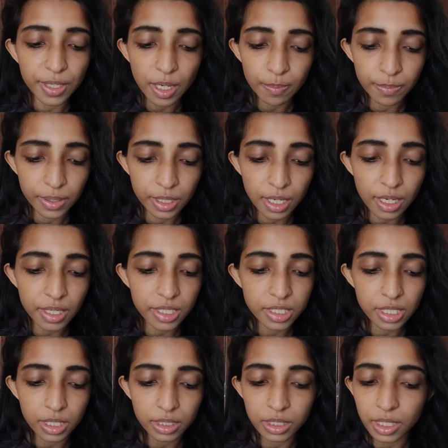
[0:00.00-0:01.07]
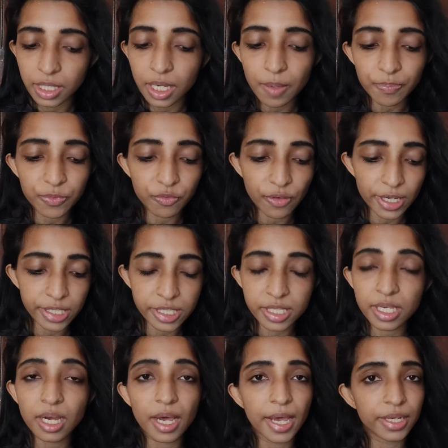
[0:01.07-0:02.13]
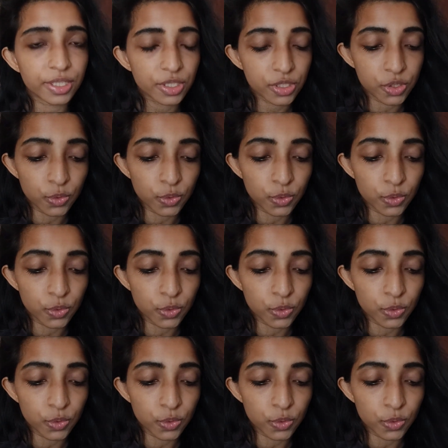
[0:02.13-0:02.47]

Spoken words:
Brahmana, Kshatriya, Vaishya, and